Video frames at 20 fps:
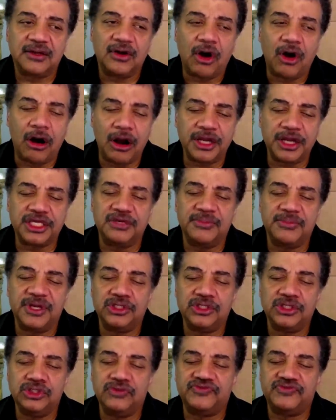
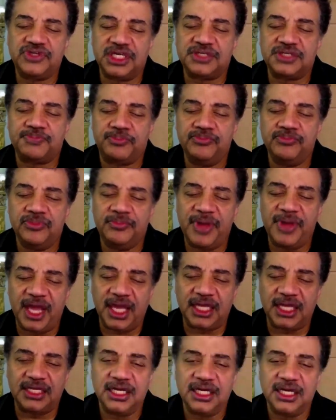argument you've just
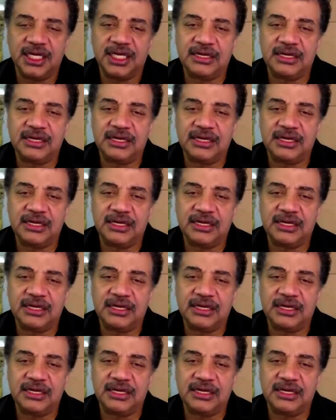made,